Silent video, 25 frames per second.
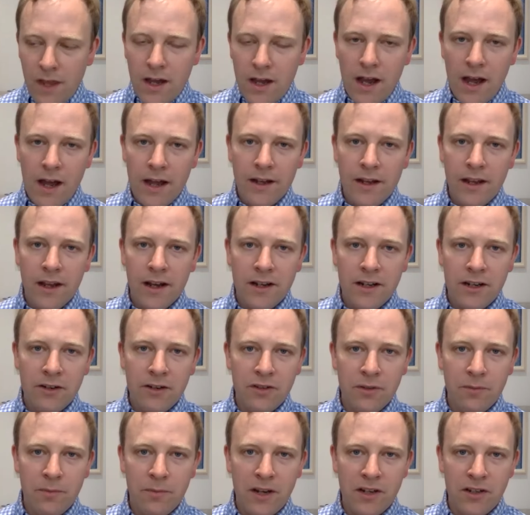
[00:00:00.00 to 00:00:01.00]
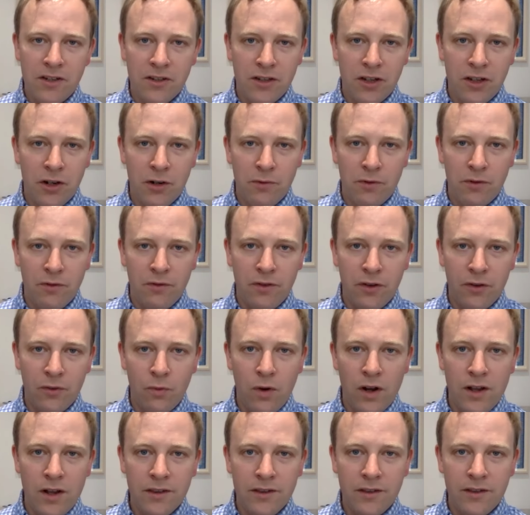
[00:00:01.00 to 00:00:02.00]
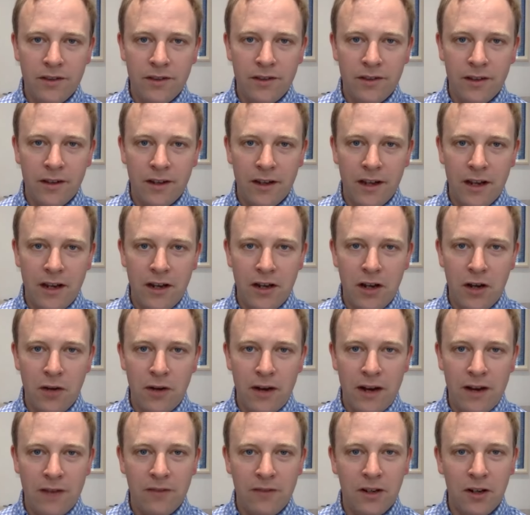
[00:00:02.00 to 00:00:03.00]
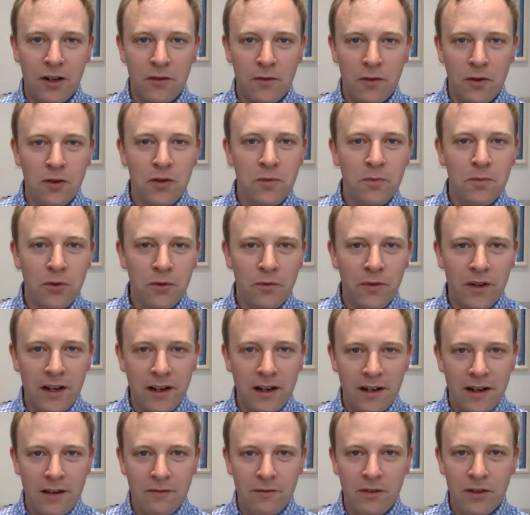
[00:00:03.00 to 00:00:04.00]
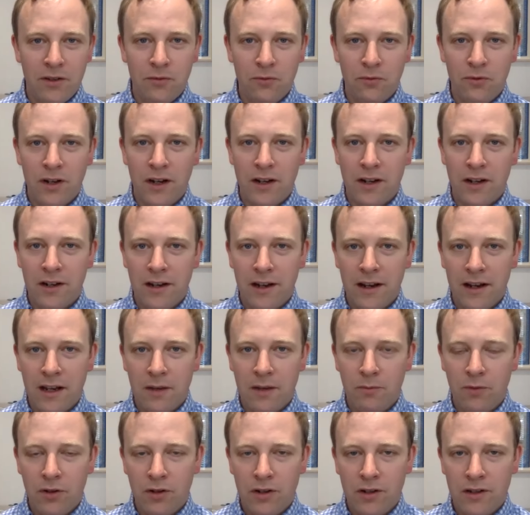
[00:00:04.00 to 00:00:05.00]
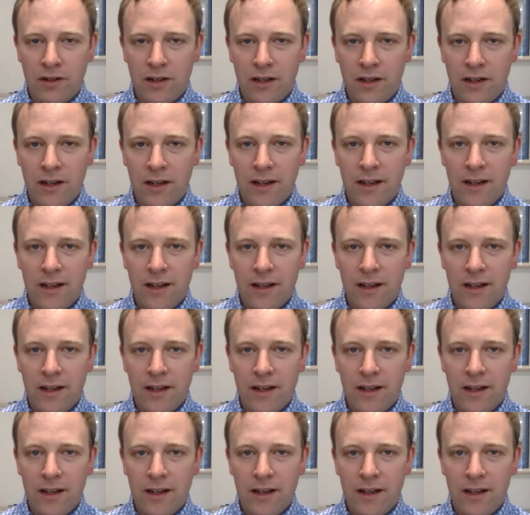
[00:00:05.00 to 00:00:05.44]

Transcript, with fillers: Uh, the idea is the patient's only referred once and they don't have to go to a hospital. They can have this all done in their community.